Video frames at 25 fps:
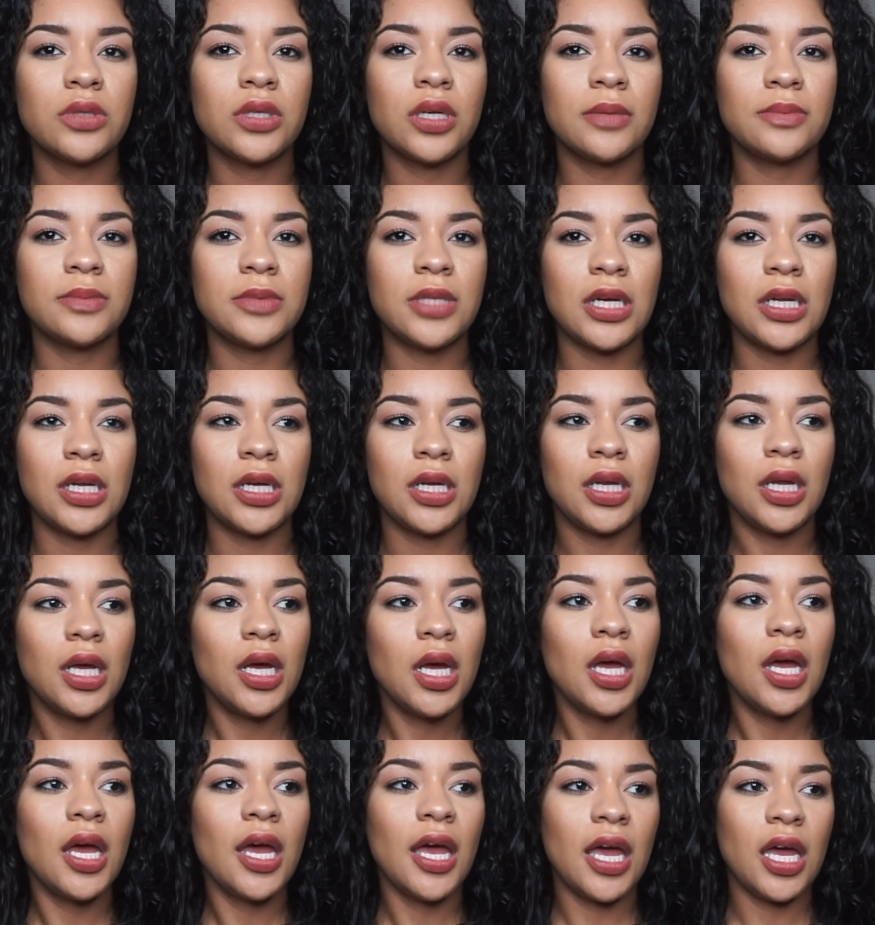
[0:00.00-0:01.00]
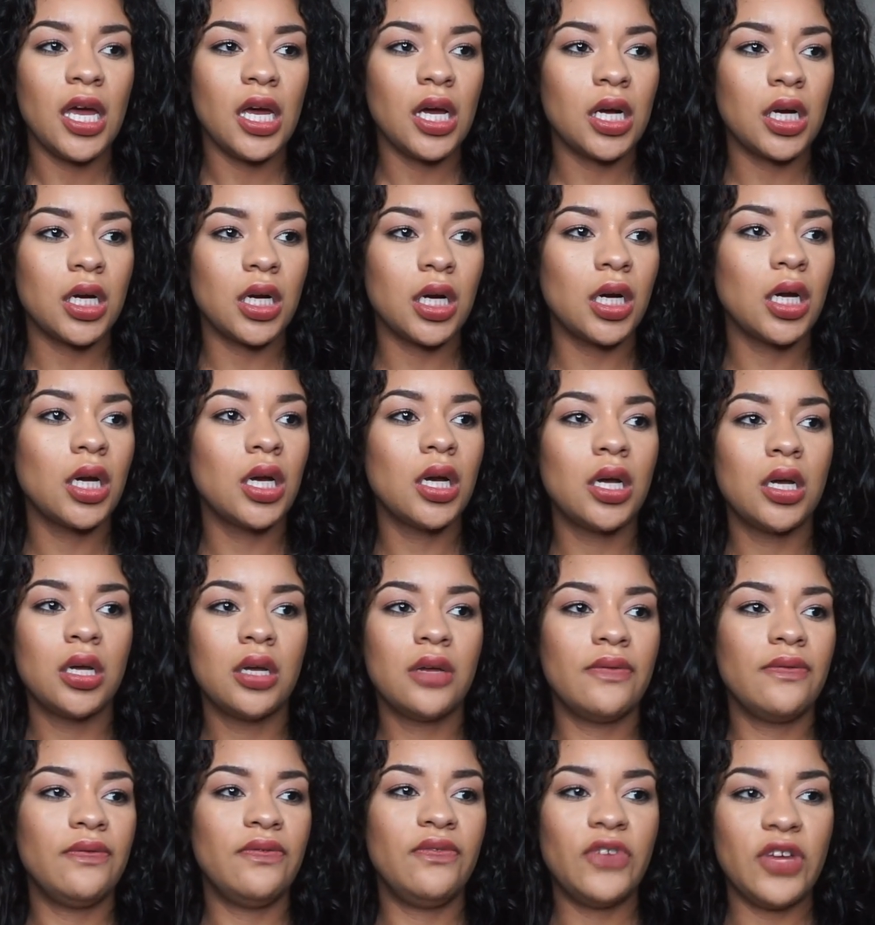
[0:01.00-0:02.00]
an updated hair
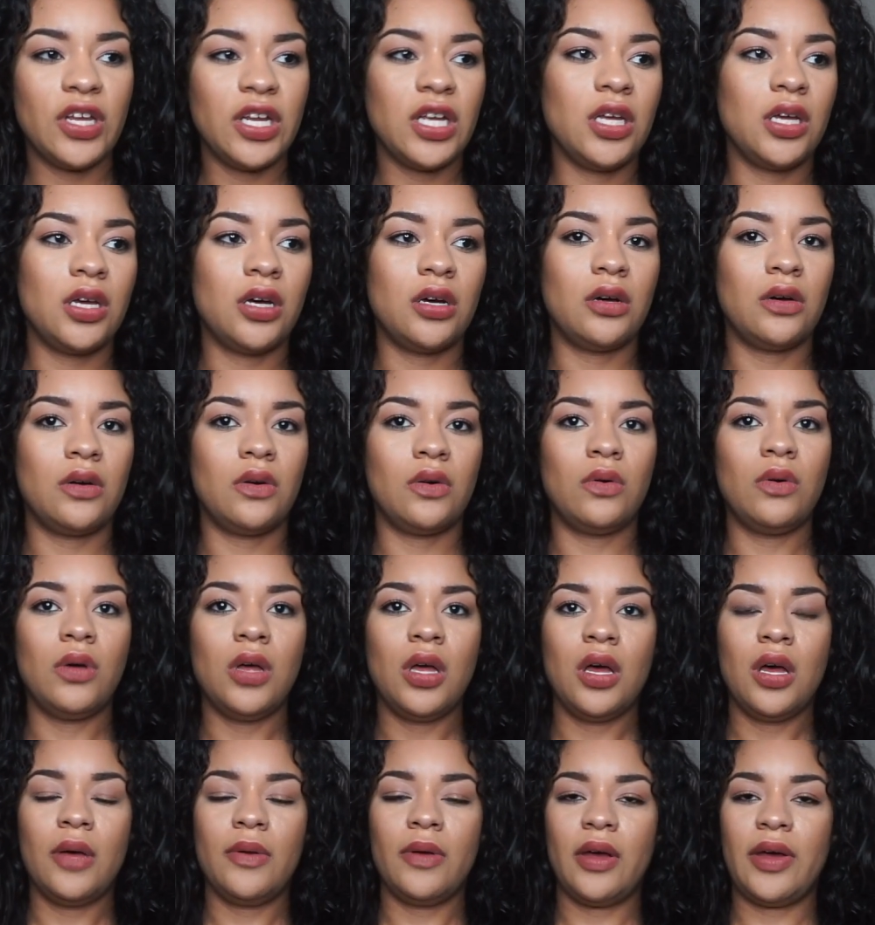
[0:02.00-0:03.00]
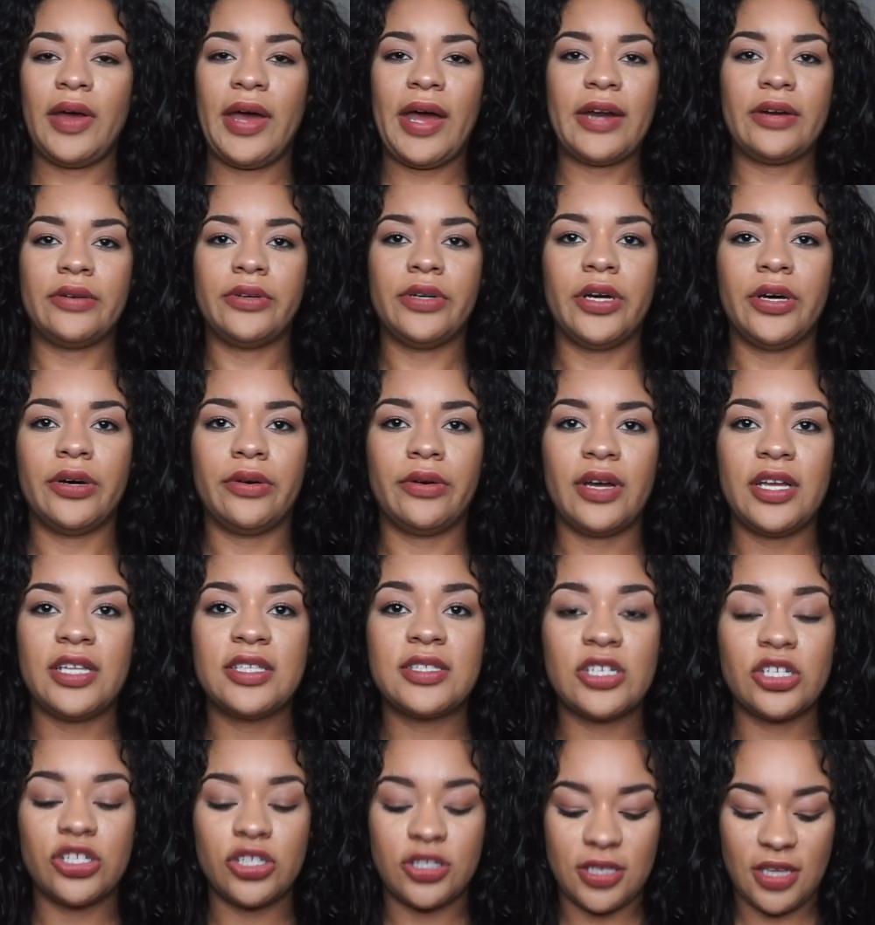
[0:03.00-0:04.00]
video I don't know.
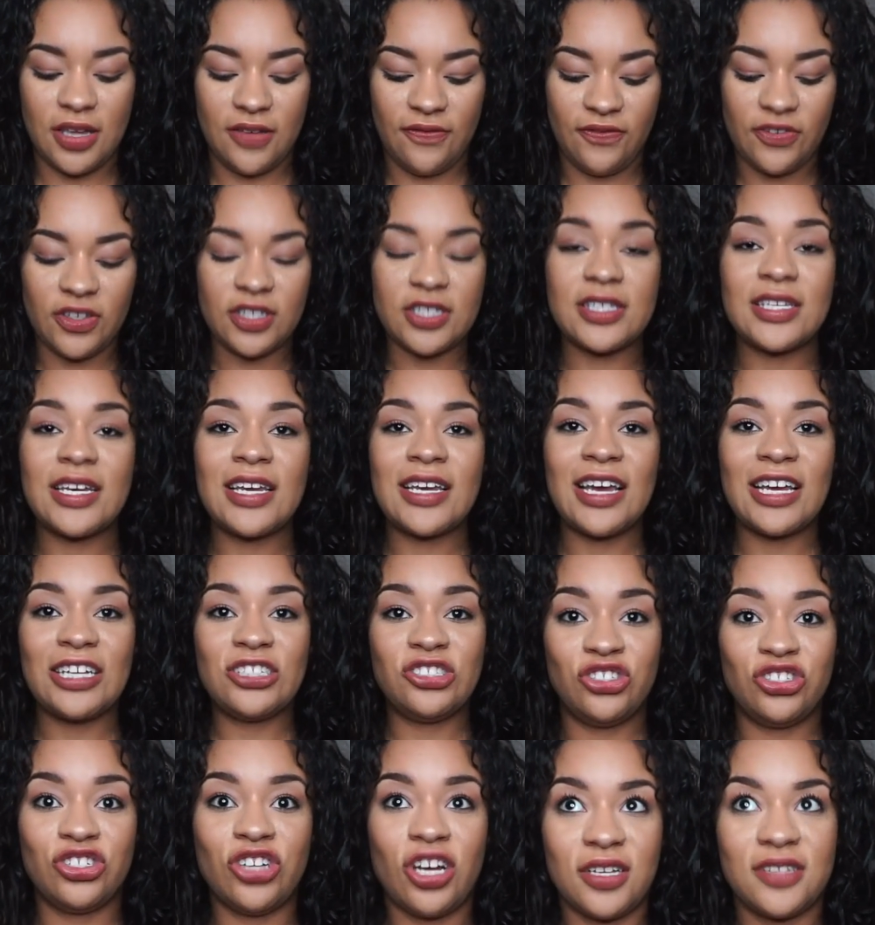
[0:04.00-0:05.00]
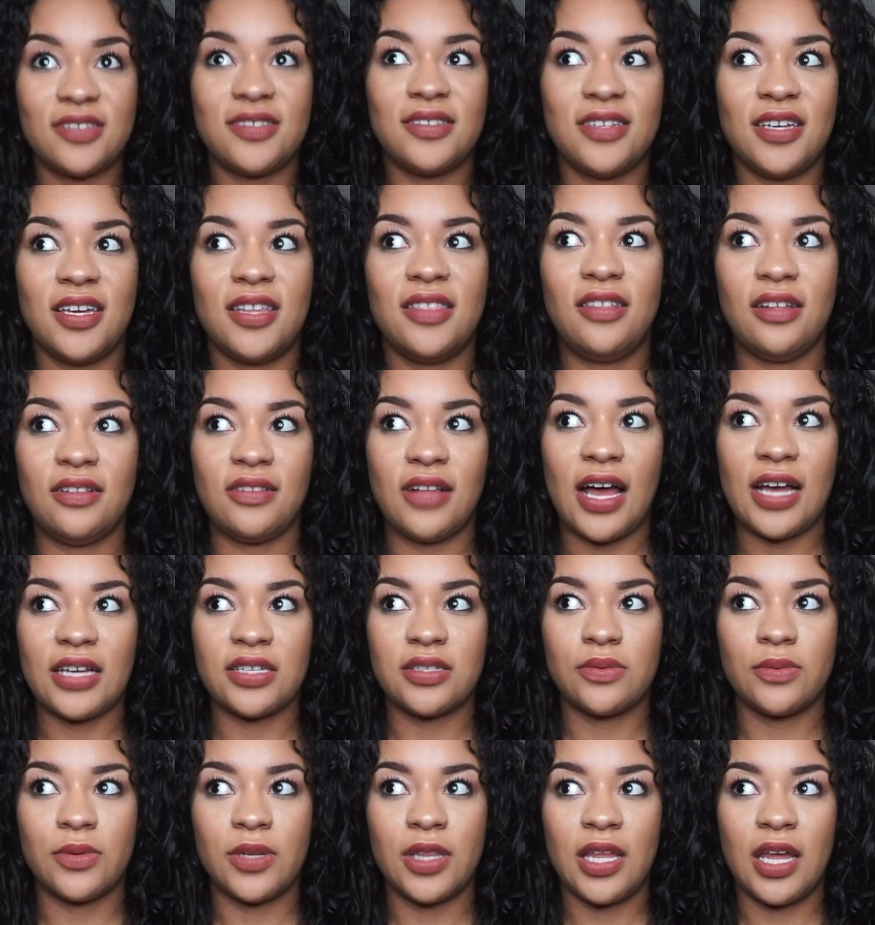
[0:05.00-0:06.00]
It's just, it feels like I just did the
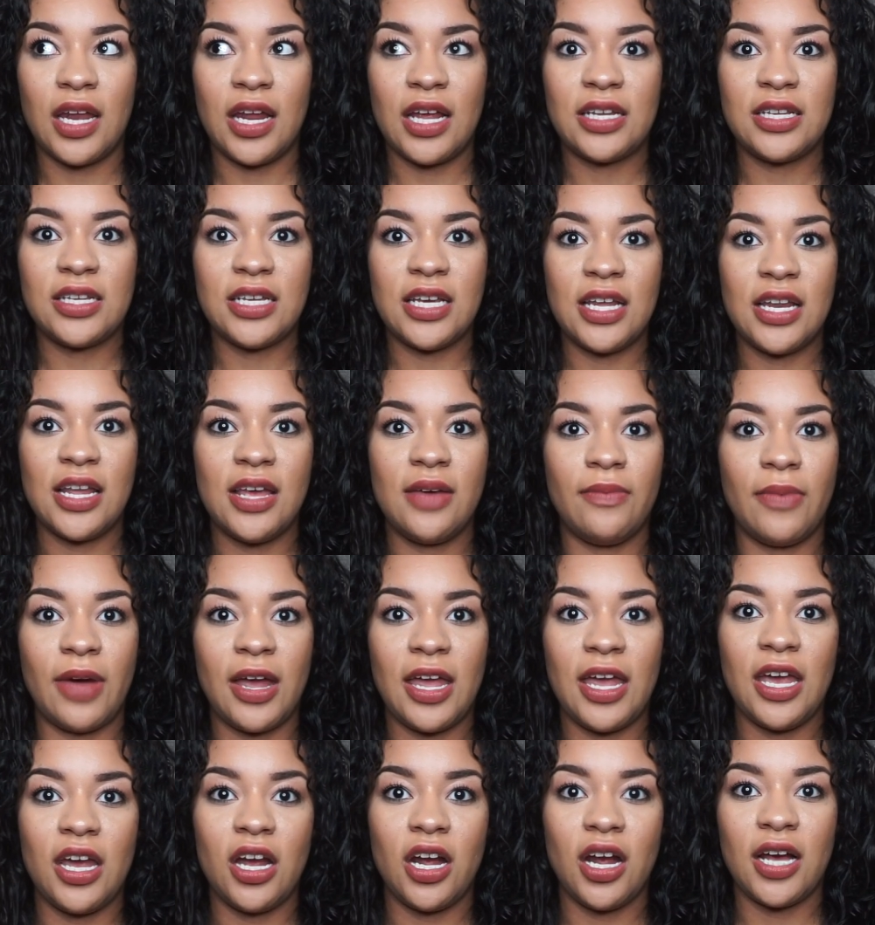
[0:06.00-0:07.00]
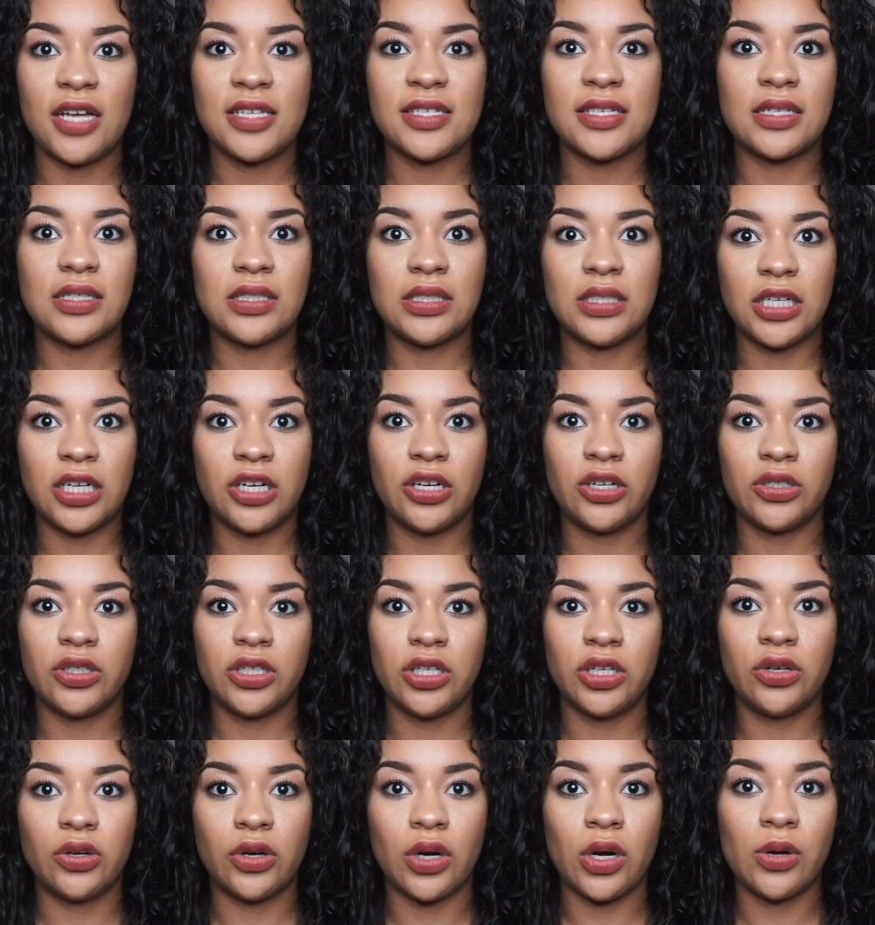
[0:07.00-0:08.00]
last one that I did and my hair has literally
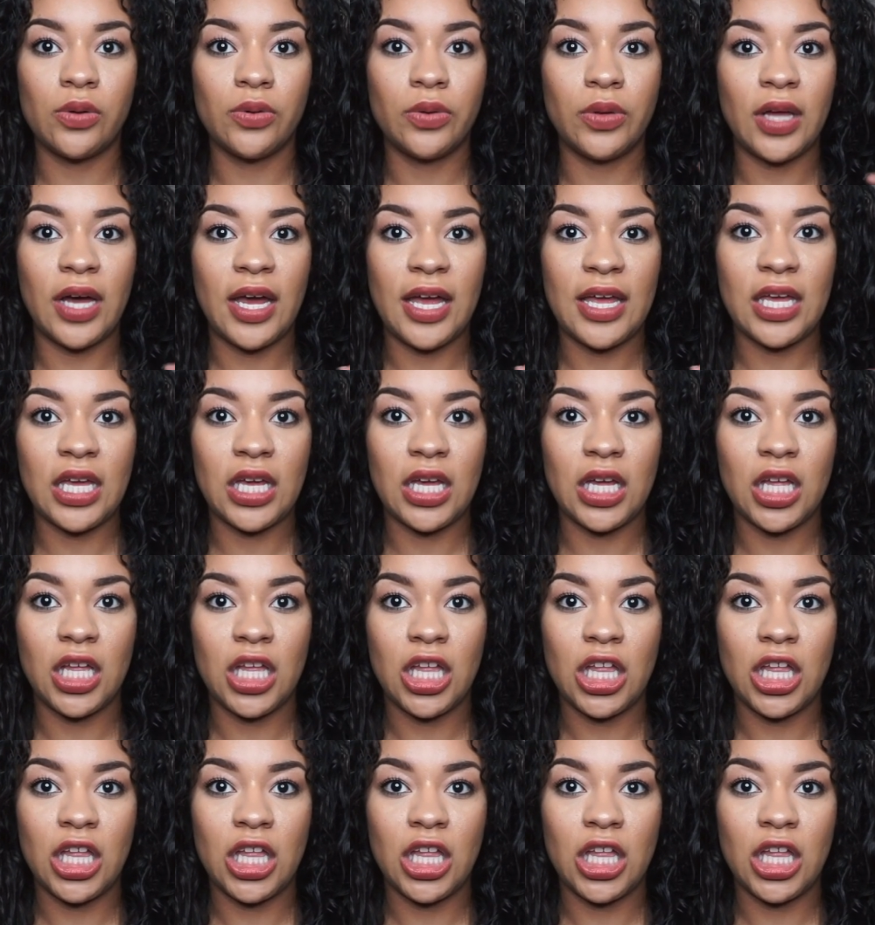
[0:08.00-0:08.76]
grown like